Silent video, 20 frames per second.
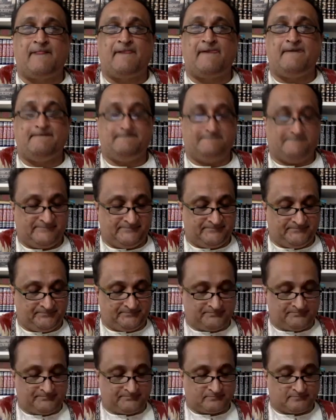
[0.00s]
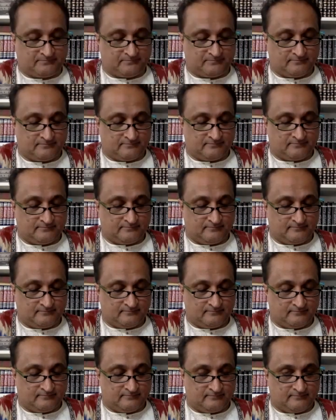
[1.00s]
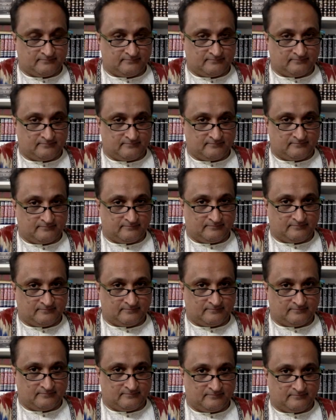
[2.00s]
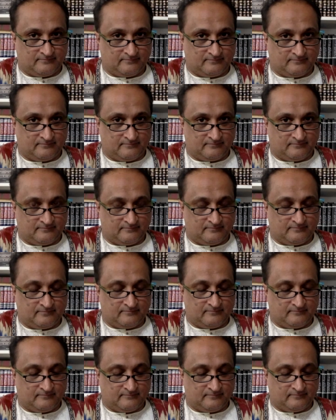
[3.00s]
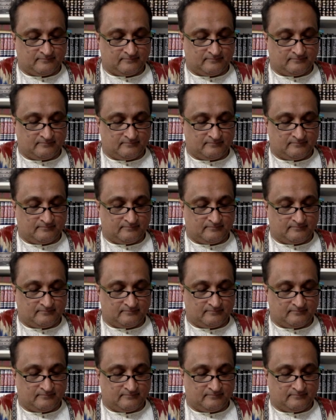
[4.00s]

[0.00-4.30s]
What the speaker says: (silence)